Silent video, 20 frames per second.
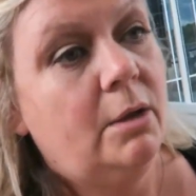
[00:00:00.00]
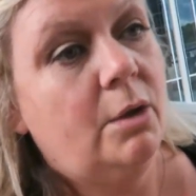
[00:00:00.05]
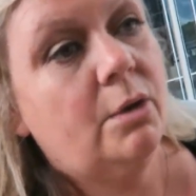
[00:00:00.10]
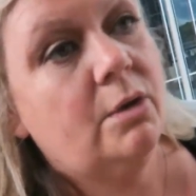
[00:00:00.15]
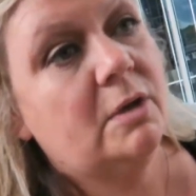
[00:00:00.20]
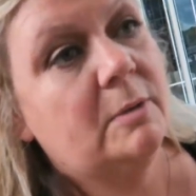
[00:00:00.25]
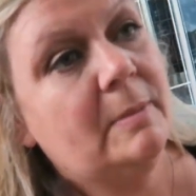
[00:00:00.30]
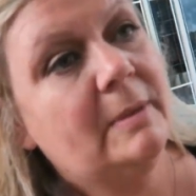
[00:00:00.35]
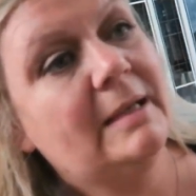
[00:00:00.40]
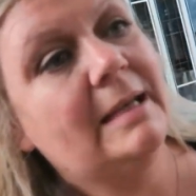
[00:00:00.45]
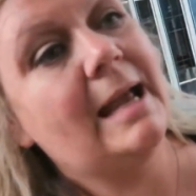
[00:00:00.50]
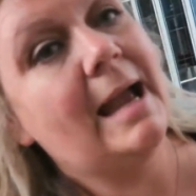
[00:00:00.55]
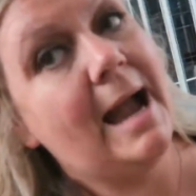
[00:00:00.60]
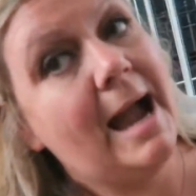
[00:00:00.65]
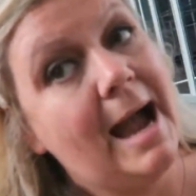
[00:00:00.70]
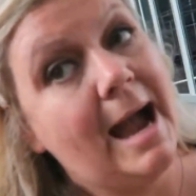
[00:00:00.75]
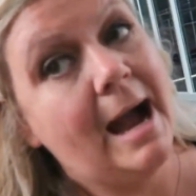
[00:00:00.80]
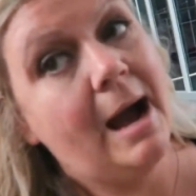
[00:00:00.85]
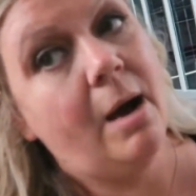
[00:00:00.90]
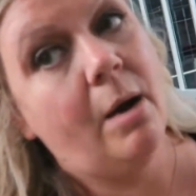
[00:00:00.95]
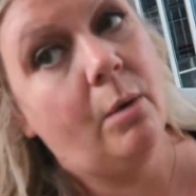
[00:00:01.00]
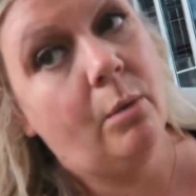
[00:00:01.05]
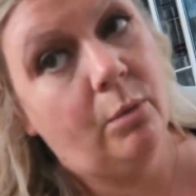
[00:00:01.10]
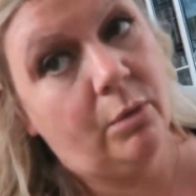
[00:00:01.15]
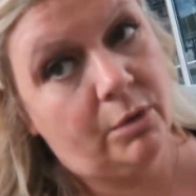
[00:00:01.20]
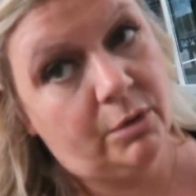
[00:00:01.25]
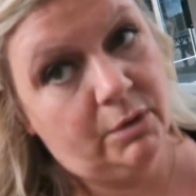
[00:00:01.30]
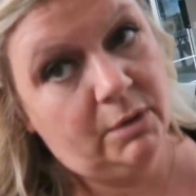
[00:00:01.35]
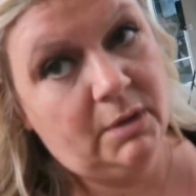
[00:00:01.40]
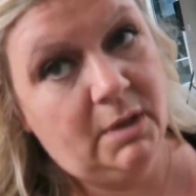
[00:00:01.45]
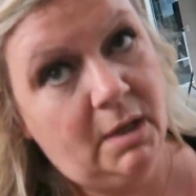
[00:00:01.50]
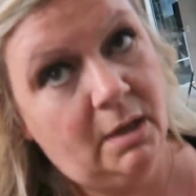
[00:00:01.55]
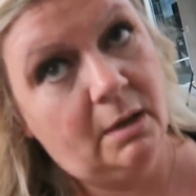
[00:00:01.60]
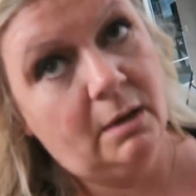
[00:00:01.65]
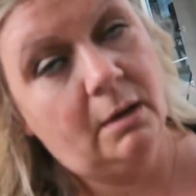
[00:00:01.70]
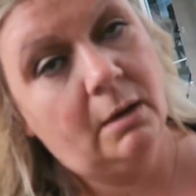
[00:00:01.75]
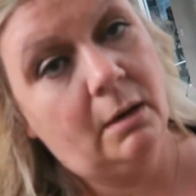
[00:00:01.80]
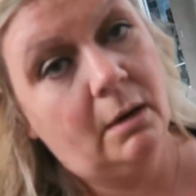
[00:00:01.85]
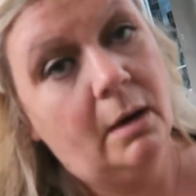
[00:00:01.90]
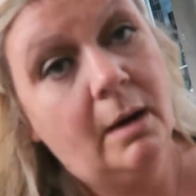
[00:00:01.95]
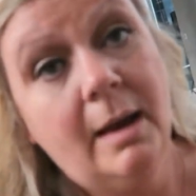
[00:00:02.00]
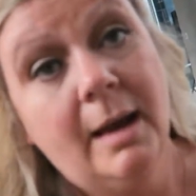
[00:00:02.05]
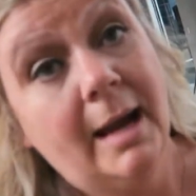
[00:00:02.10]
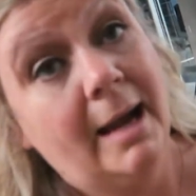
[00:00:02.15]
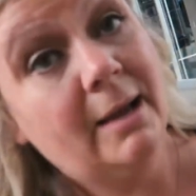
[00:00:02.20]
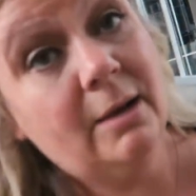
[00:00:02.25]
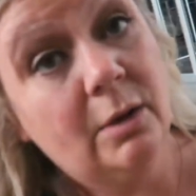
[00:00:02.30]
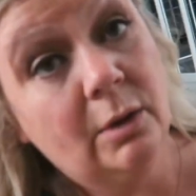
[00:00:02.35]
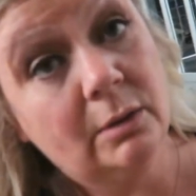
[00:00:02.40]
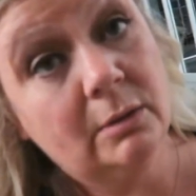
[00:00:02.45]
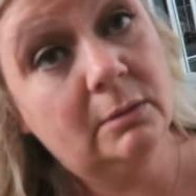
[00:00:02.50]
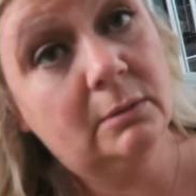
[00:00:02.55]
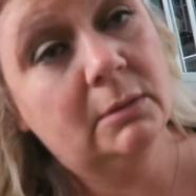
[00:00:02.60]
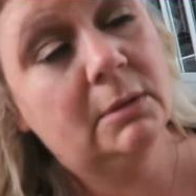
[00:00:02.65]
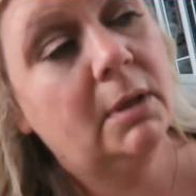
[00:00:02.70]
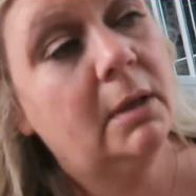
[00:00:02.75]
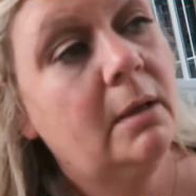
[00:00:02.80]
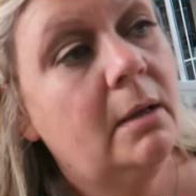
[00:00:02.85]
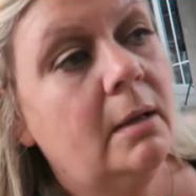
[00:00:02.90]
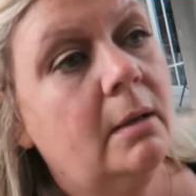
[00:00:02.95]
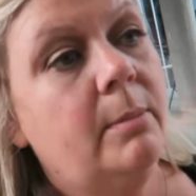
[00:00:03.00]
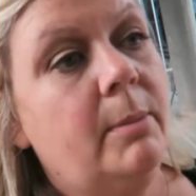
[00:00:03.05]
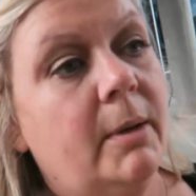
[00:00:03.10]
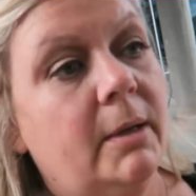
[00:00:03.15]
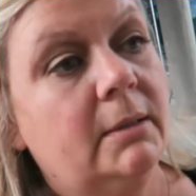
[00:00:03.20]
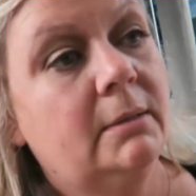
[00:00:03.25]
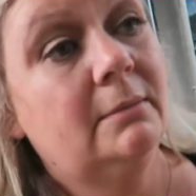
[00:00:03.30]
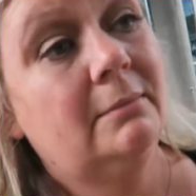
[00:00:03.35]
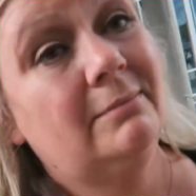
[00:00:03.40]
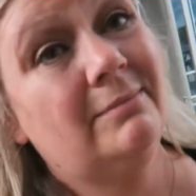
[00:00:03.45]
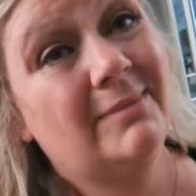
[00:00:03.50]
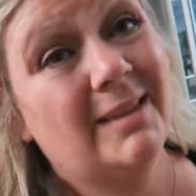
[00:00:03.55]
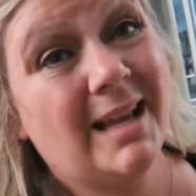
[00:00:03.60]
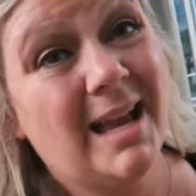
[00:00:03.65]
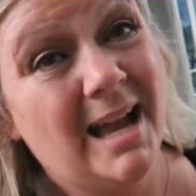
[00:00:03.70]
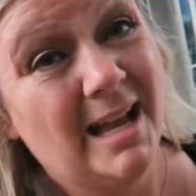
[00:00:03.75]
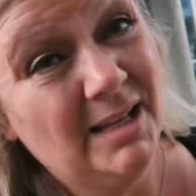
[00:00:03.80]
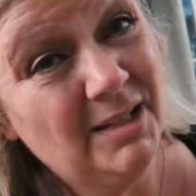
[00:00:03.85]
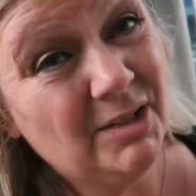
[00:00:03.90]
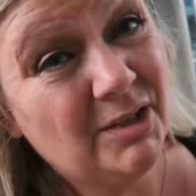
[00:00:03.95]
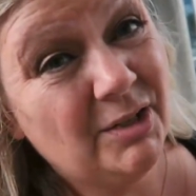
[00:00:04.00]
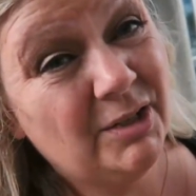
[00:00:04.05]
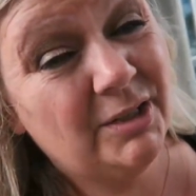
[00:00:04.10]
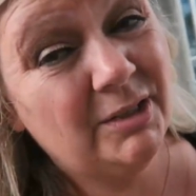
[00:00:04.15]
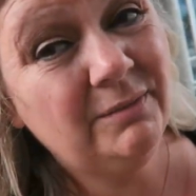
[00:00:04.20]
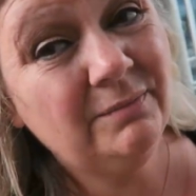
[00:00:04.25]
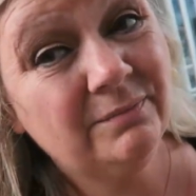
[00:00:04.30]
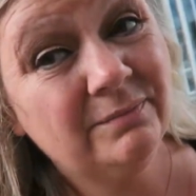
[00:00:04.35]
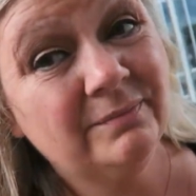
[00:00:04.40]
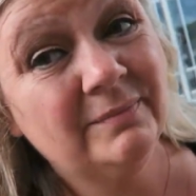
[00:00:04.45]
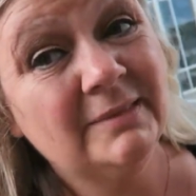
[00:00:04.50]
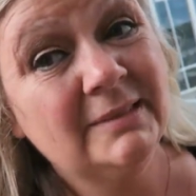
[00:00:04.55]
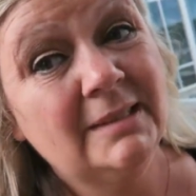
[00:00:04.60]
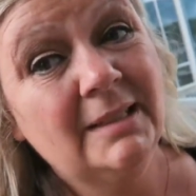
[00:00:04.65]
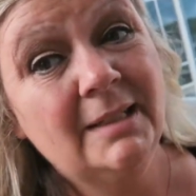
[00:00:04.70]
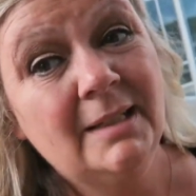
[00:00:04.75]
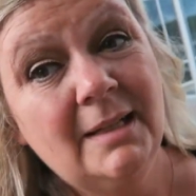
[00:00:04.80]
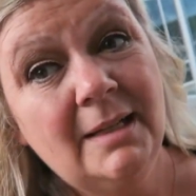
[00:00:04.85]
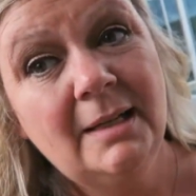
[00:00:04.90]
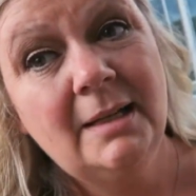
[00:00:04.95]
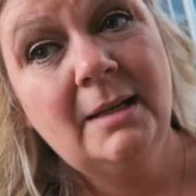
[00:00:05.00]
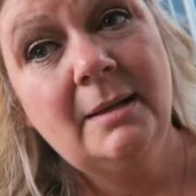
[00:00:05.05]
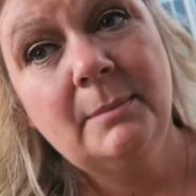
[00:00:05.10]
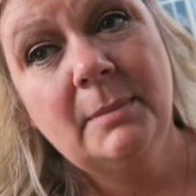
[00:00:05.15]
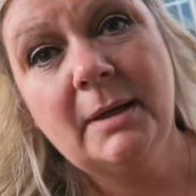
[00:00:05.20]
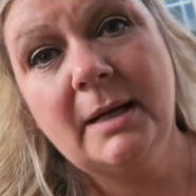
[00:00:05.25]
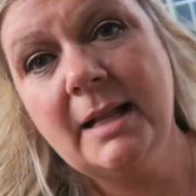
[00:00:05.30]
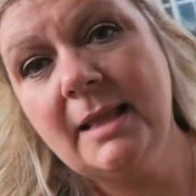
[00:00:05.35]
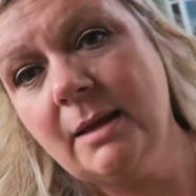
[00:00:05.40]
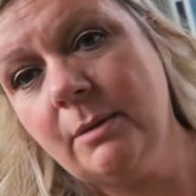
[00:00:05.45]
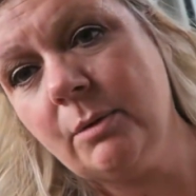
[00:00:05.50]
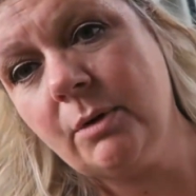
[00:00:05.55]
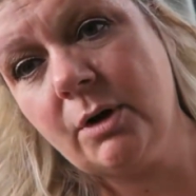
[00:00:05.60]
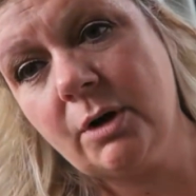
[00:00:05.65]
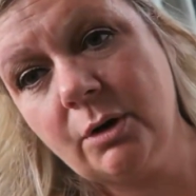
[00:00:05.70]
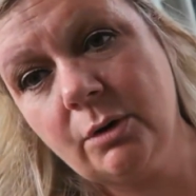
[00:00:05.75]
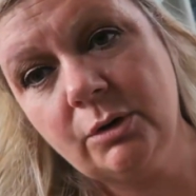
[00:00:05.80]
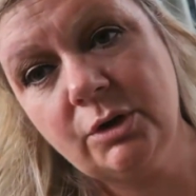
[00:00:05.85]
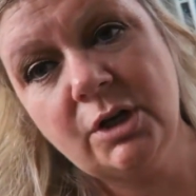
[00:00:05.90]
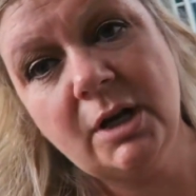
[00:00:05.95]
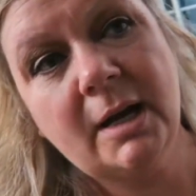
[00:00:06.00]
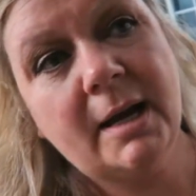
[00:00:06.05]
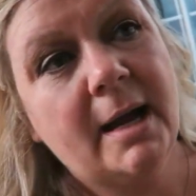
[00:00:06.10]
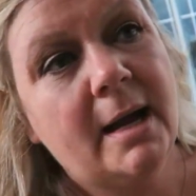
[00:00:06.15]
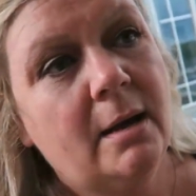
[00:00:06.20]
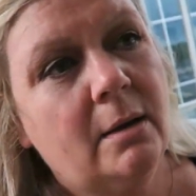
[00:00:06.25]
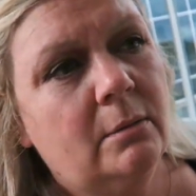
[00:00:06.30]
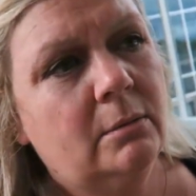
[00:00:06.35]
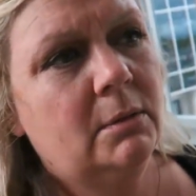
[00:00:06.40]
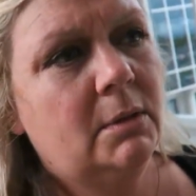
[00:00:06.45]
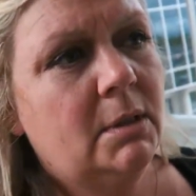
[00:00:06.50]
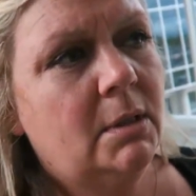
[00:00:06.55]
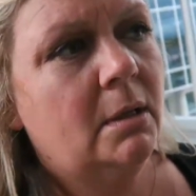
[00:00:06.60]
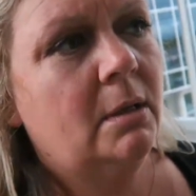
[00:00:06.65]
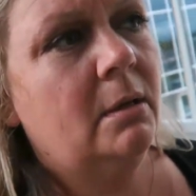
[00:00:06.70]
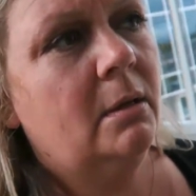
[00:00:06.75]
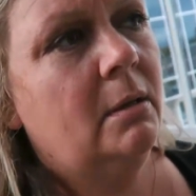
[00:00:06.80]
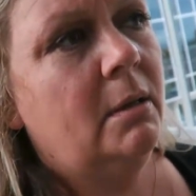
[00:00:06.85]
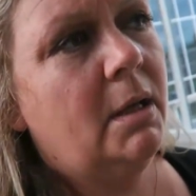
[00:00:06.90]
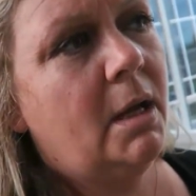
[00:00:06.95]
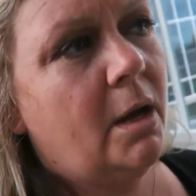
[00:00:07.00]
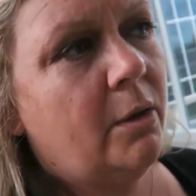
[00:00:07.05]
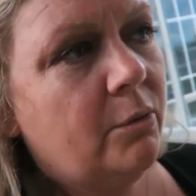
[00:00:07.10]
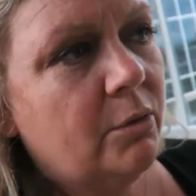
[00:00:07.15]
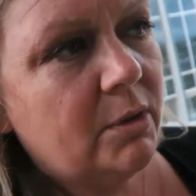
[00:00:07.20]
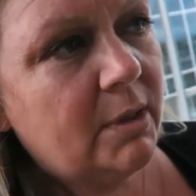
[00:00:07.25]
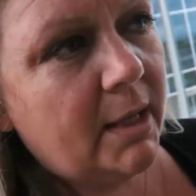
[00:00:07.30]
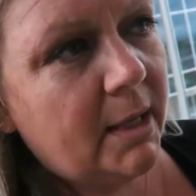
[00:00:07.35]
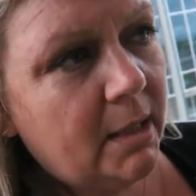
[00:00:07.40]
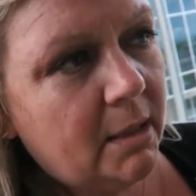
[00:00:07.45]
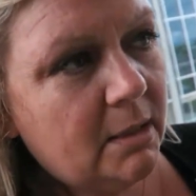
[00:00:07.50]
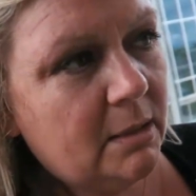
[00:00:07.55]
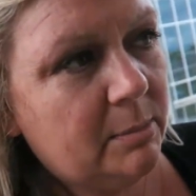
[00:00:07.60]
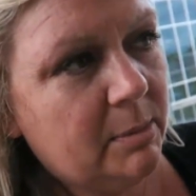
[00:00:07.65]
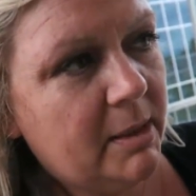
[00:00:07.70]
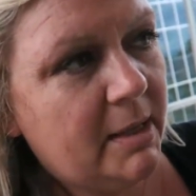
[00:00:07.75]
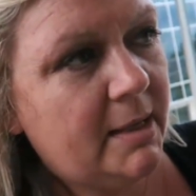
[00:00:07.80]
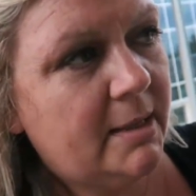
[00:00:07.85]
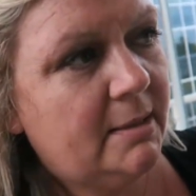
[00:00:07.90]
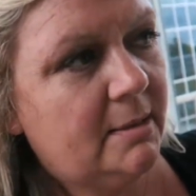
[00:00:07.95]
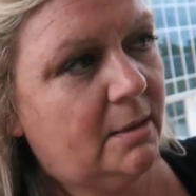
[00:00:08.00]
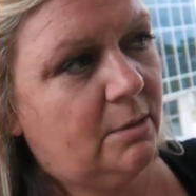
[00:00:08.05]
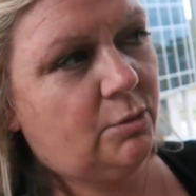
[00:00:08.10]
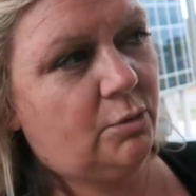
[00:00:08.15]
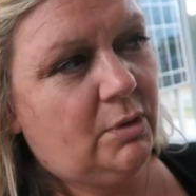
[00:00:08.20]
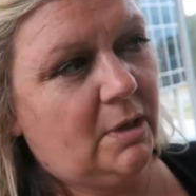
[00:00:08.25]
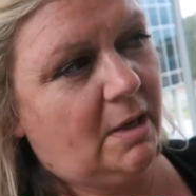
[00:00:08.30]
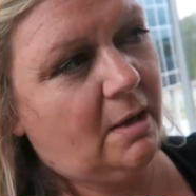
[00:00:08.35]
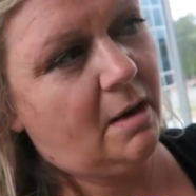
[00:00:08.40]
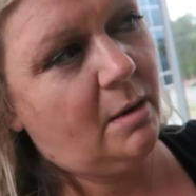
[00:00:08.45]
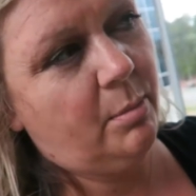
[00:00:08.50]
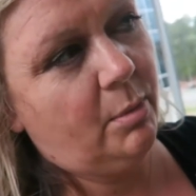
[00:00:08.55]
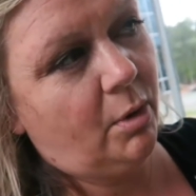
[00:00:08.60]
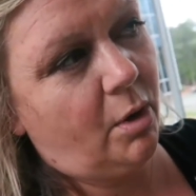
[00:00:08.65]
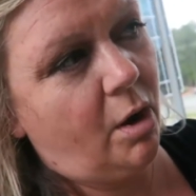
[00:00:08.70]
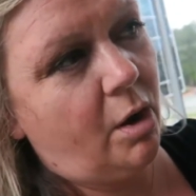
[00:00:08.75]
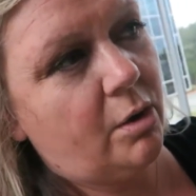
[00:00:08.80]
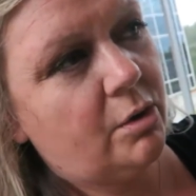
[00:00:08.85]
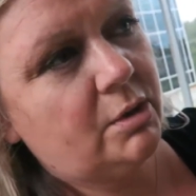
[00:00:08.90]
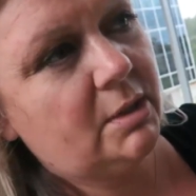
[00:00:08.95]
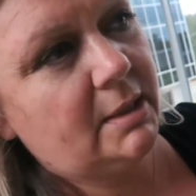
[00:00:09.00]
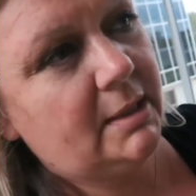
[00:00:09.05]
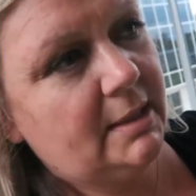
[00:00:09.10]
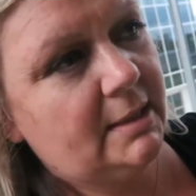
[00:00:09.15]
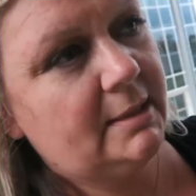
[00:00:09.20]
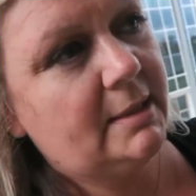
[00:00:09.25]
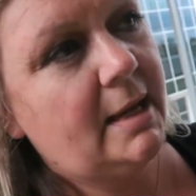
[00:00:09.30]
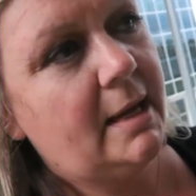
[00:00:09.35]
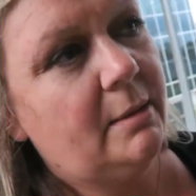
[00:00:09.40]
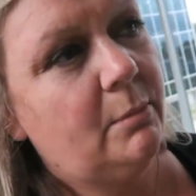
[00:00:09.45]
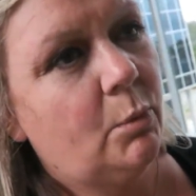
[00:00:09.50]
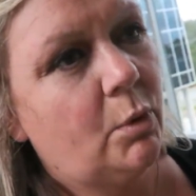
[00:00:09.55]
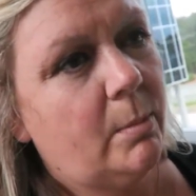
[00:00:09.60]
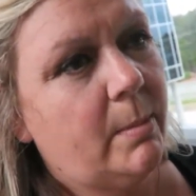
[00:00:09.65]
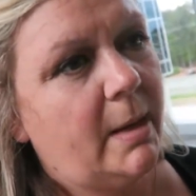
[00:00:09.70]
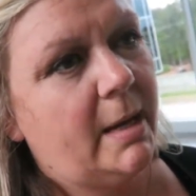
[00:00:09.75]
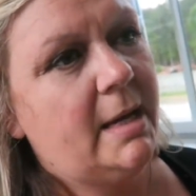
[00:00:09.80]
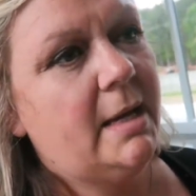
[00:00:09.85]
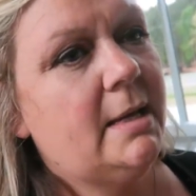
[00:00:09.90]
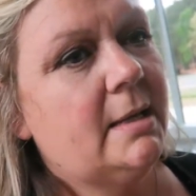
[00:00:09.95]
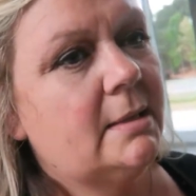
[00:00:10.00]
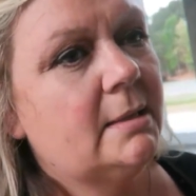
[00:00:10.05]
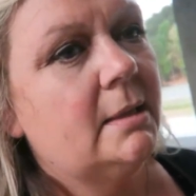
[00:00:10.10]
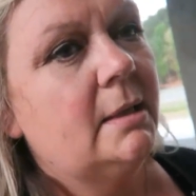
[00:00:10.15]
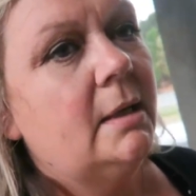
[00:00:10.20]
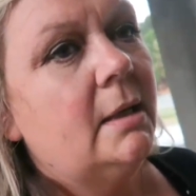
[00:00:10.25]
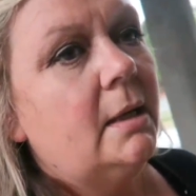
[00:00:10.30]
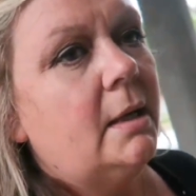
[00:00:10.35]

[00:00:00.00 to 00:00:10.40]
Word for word: You could spend hours here. I couldn't, but the guys could but I think we're gonna go check out the other side of this place because there's like a couple of cars on this side, more bikes.